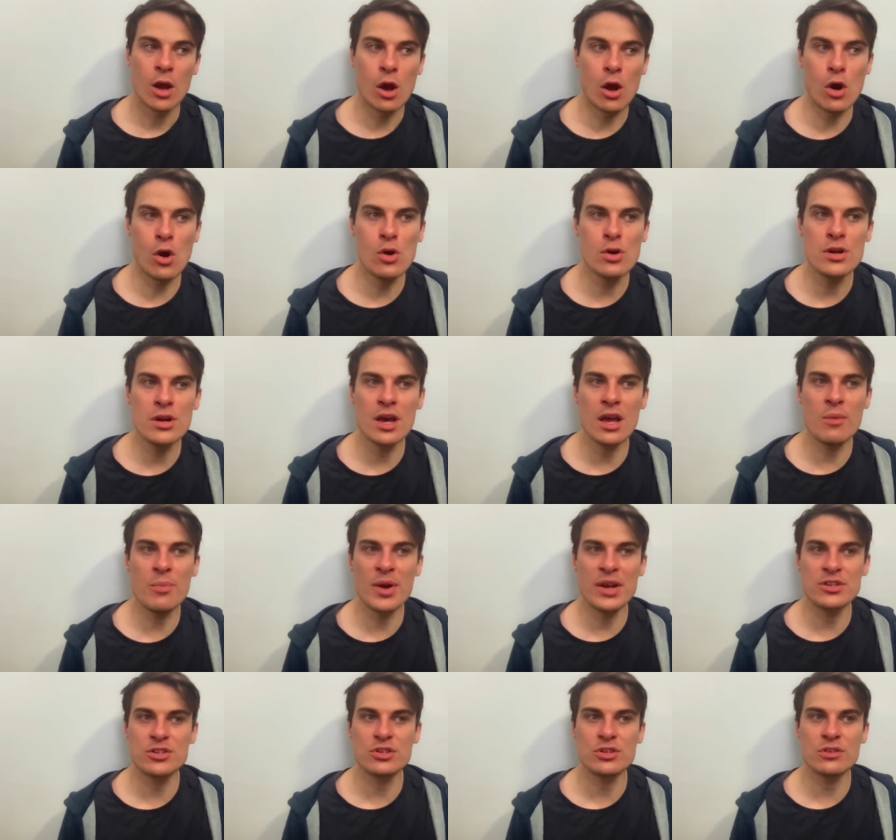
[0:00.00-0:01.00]
on a
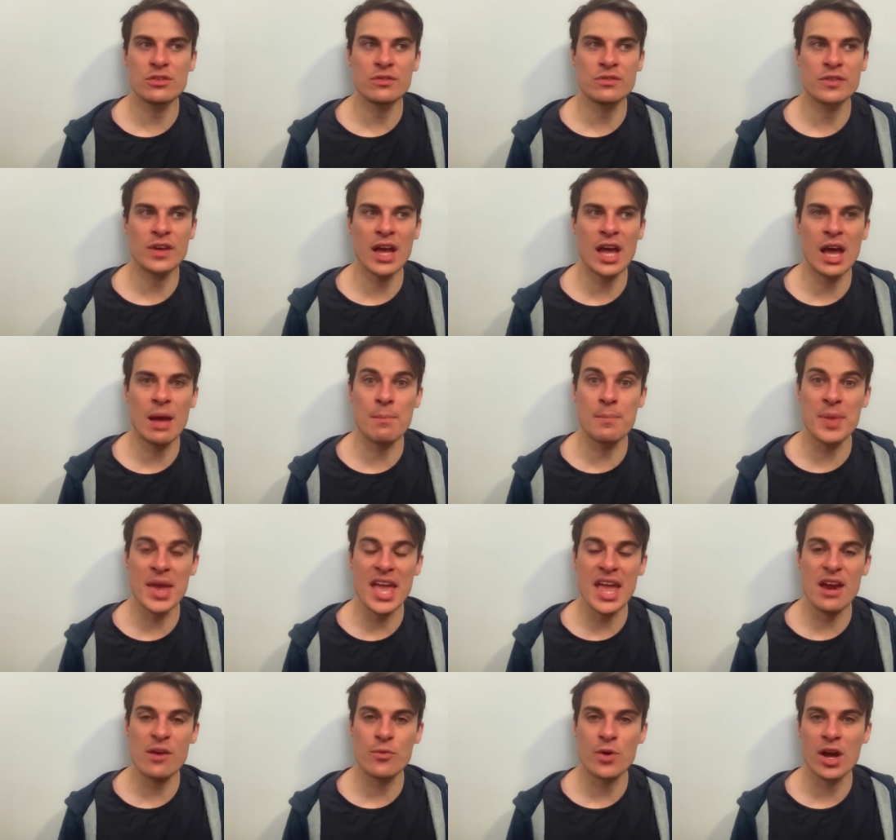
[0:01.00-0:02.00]
bunch of uh,
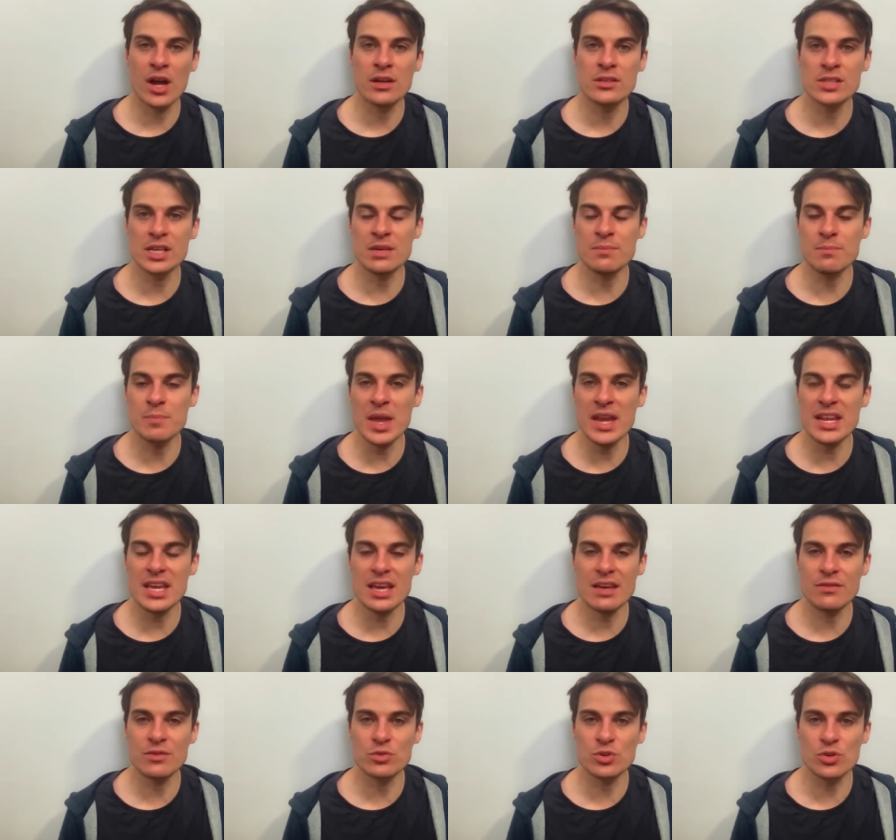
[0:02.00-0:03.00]
bear rugs in
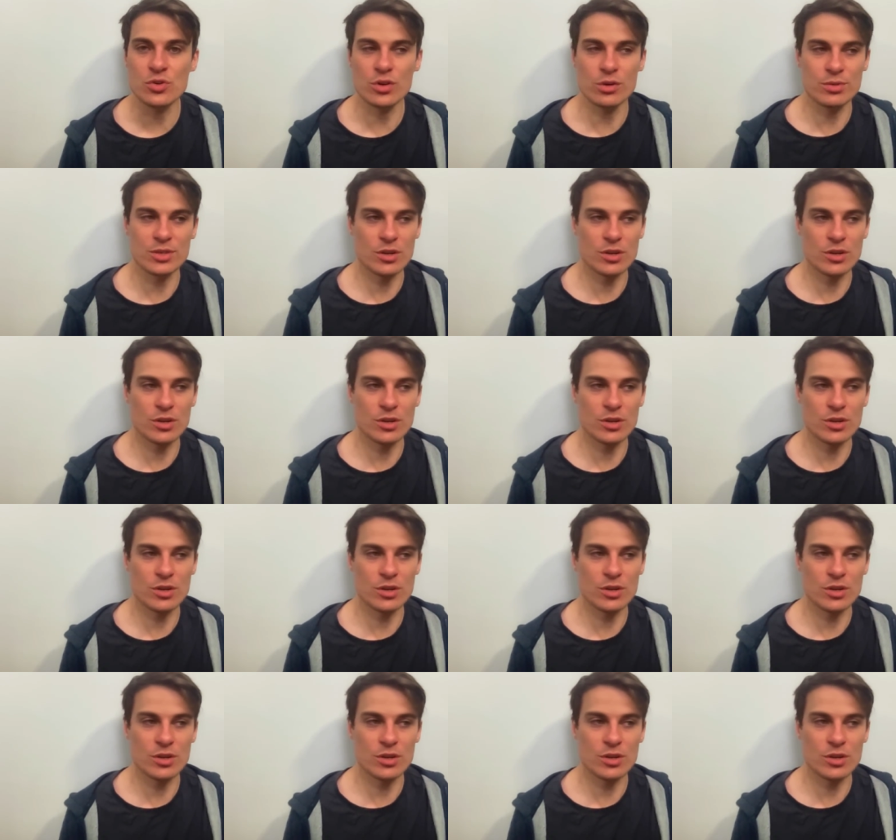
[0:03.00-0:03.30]
medieval Europe.